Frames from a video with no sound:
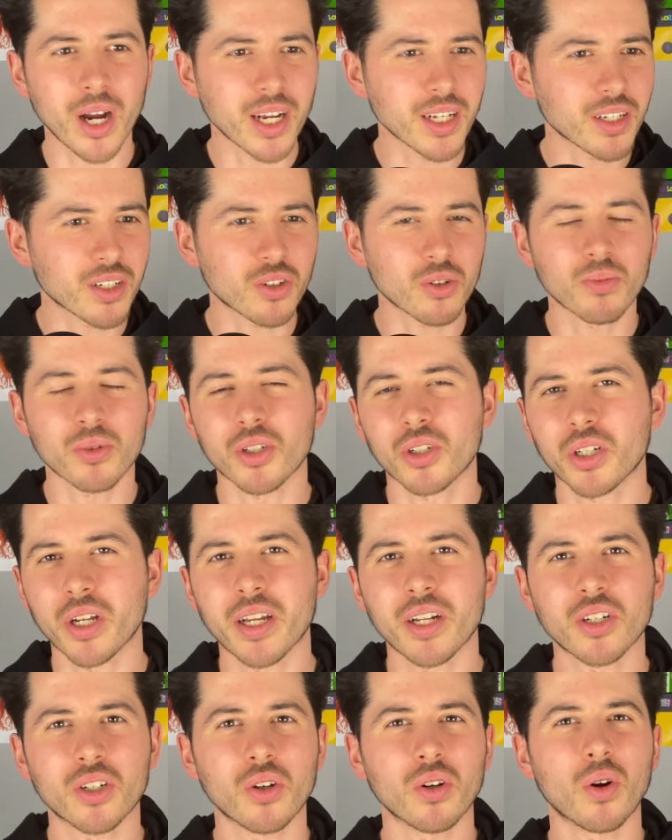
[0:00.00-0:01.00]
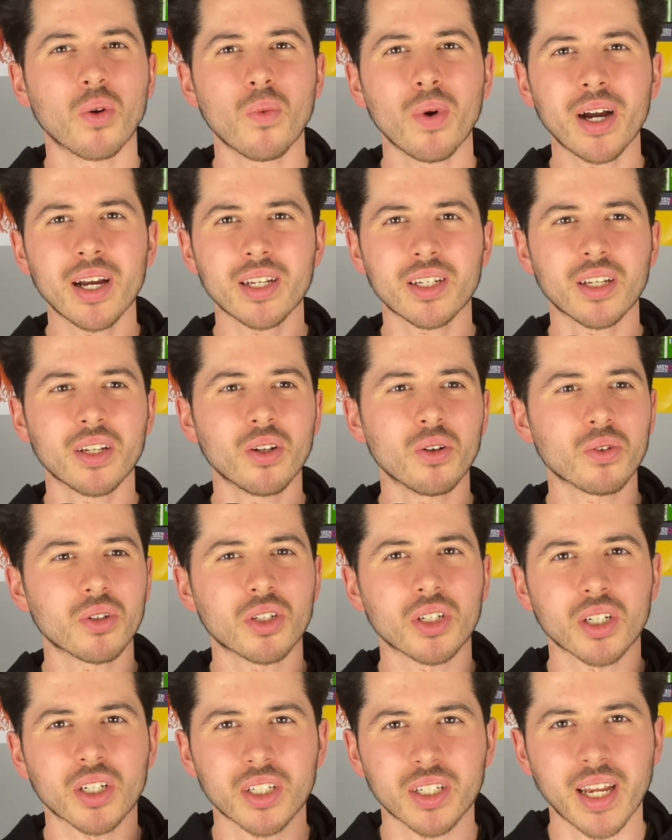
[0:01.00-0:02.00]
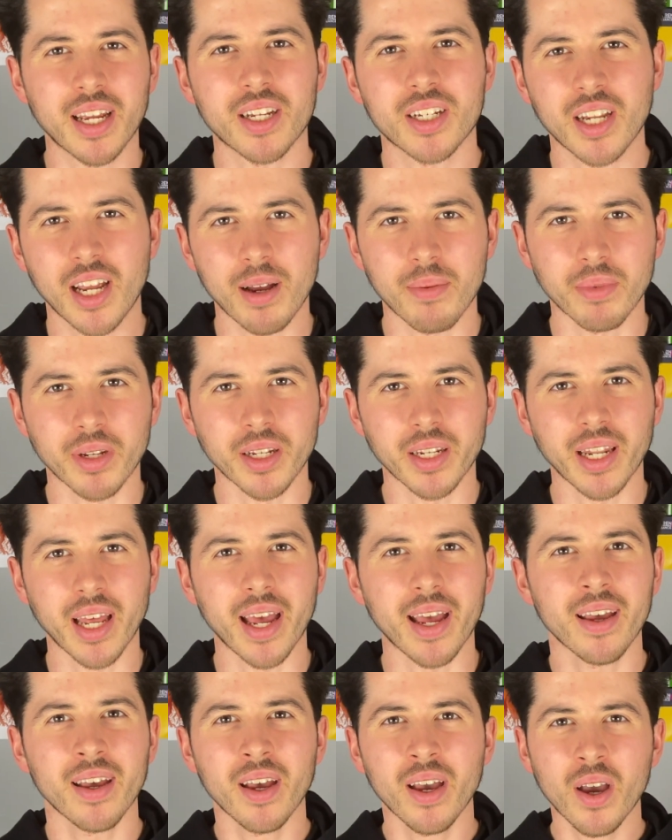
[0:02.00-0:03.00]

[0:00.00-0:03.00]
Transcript: is there so much change going on? Why is there no success happening there?